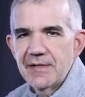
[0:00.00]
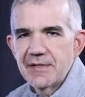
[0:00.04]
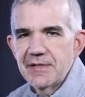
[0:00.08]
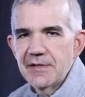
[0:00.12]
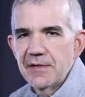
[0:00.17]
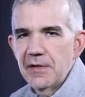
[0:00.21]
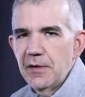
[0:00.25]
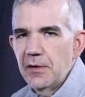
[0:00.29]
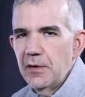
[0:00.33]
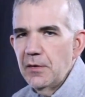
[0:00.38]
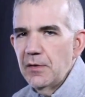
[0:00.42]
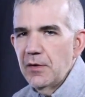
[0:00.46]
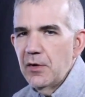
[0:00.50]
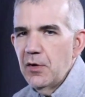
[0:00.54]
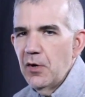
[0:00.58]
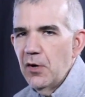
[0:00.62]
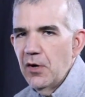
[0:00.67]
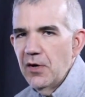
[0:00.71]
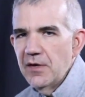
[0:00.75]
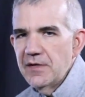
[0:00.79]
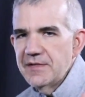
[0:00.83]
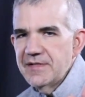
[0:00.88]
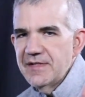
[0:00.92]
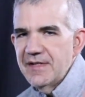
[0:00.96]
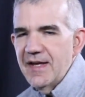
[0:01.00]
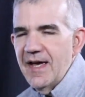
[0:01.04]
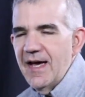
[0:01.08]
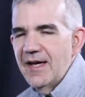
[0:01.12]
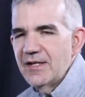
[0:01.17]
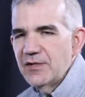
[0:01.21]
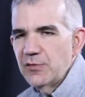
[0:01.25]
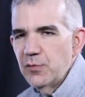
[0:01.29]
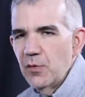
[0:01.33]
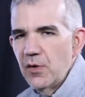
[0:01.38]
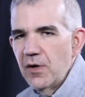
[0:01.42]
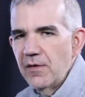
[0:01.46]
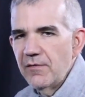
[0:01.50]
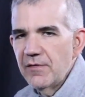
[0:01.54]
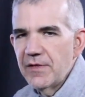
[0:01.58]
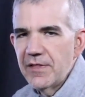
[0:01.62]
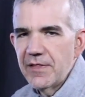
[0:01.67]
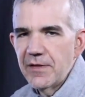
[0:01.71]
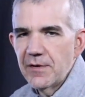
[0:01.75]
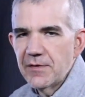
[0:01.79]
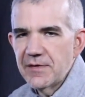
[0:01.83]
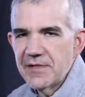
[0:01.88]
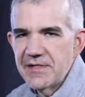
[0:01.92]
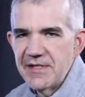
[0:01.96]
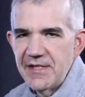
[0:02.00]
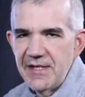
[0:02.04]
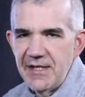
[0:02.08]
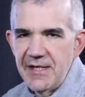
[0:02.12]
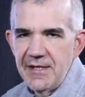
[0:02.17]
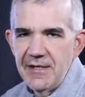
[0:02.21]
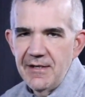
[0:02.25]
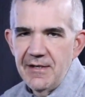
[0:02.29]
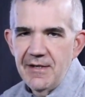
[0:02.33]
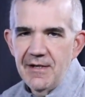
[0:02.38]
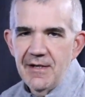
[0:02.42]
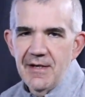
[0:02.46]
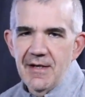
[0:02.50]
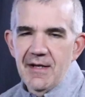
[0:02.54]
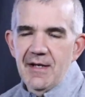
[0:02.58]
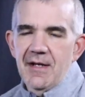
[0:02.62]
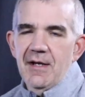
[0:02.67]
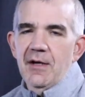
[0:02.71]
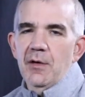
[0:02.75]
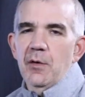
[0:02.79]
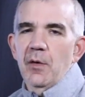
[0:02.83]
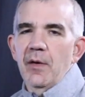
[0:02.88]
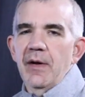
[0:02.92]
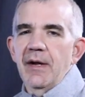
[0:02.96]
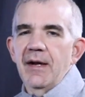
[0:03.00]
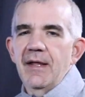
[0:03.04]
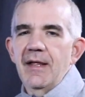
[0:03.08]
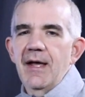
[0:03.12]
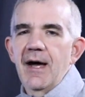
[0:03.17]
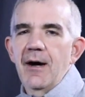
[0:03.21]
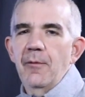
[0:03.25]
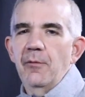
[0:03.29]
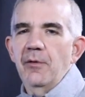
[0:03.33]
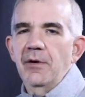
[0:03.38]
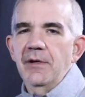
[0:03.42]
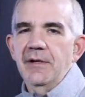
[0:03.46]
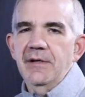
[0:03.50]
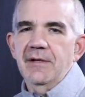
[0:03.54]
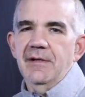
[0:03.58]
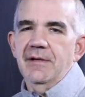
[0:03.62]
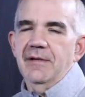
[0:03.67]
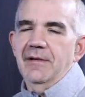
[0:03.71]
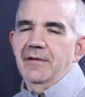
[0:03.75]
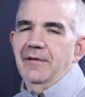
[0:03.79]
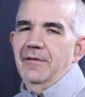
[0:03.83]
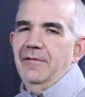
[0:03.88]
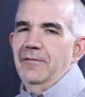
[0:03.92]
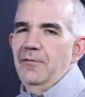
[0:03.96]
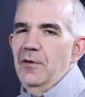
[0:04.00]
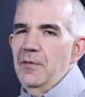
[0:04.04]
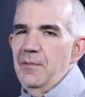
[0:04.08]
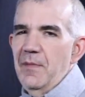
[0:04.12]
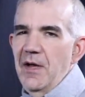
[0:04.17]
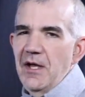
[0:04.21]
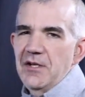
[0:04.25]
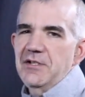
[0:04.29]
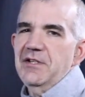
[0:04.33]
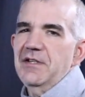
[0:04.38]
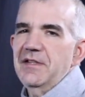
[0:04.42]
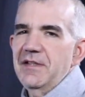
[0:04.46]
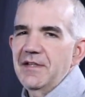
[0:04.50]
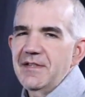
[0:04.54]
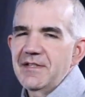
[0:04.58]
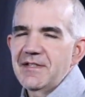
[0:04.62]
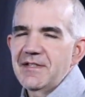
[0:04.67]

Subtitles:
So Cards at 12-13 going into that one. We mentioned the